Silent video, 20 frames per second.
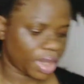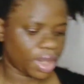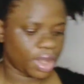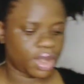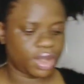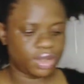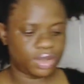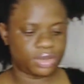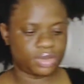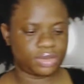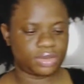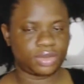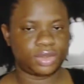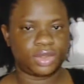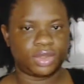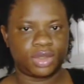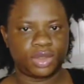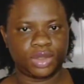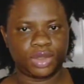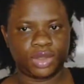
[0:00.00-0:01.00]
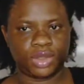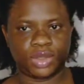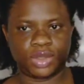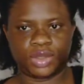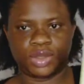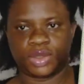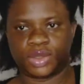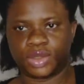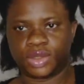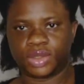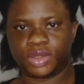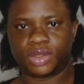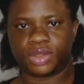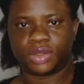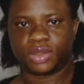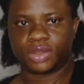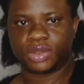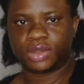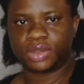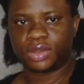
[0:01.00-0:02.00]
So today's video, I will be
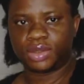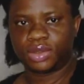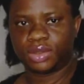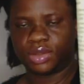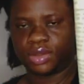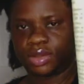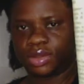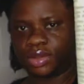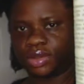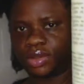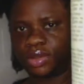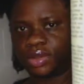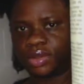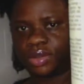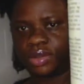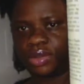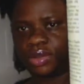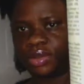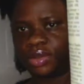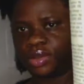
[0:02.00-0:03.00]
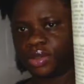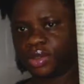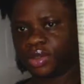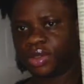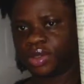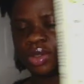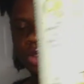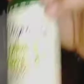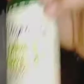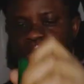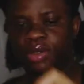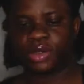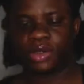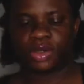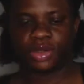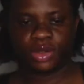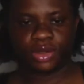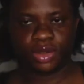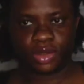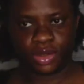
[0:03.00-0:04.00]
reviewing this product
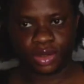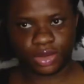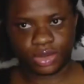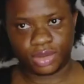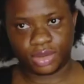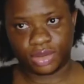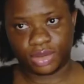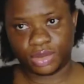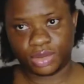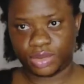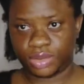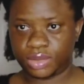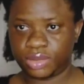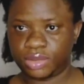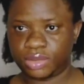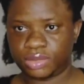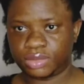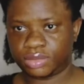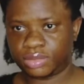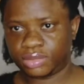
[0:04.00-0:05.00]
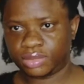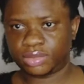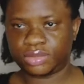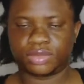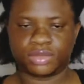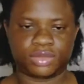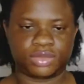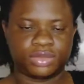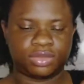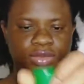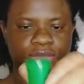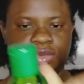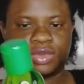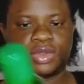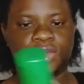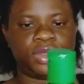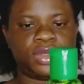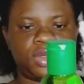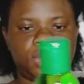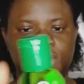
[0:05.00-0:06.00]
by organic and
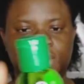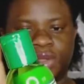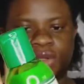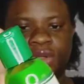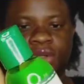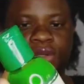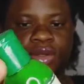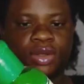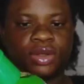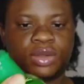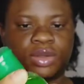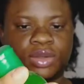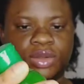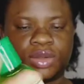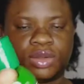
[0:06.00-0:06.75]
by Africa